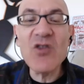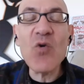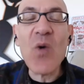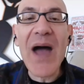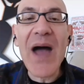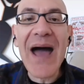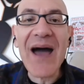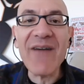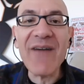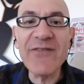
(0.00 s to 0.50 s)

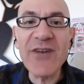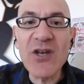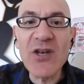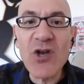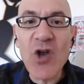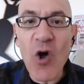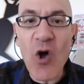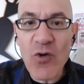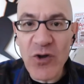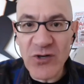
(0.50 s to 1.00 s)
have to
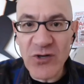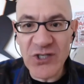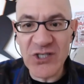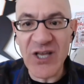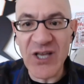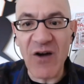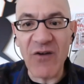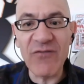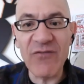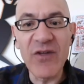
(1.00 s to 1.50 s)
know
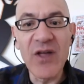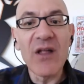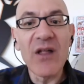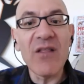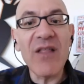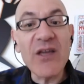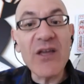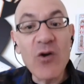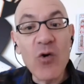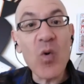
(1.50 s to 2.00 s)
yourself.
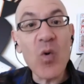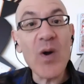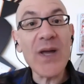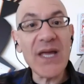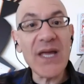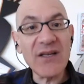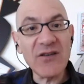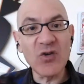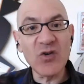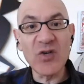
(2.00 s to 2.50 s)
Like going
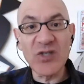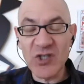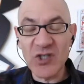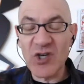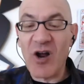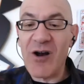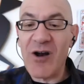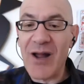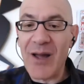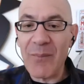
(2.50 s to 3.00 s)
into a
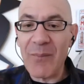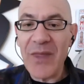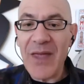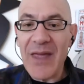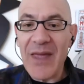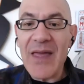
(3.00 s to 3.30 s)
startup,